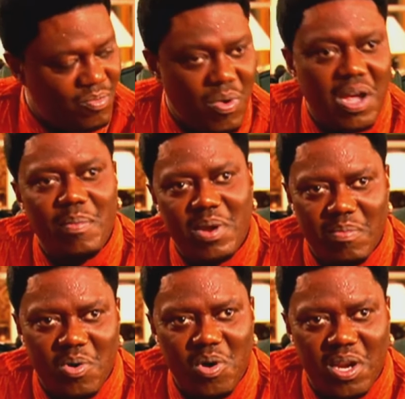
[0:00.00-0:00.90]
Wake up in the
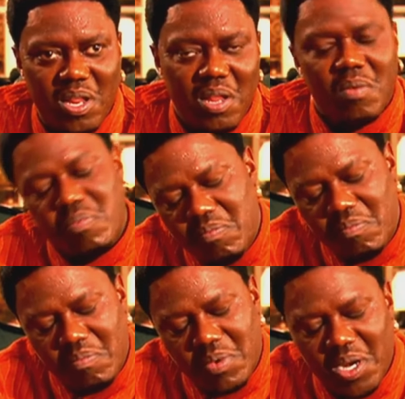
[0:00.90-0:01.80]
morning,
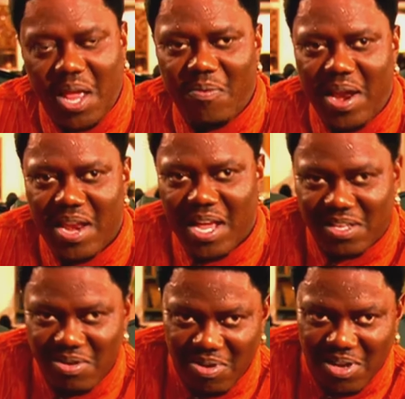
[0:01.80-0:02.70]
you man right next
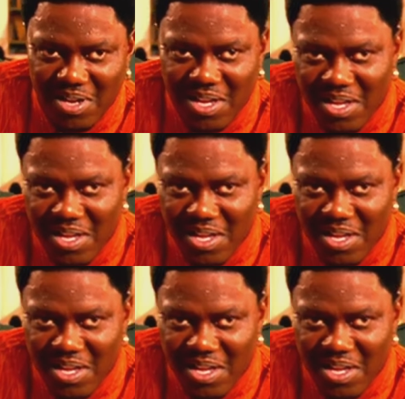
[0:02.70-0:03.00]
to her.